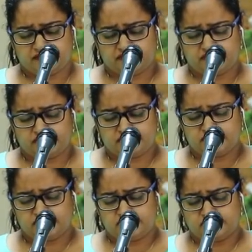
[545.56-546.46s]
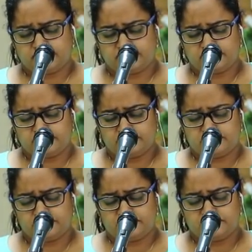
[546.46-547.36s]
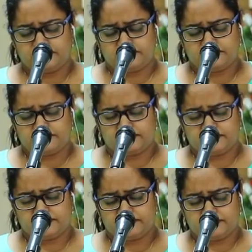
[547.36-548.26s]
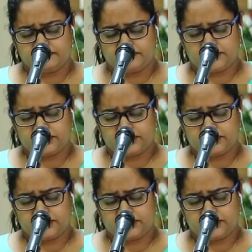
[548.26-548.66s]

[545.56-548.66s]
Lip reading: This person isn't speaking.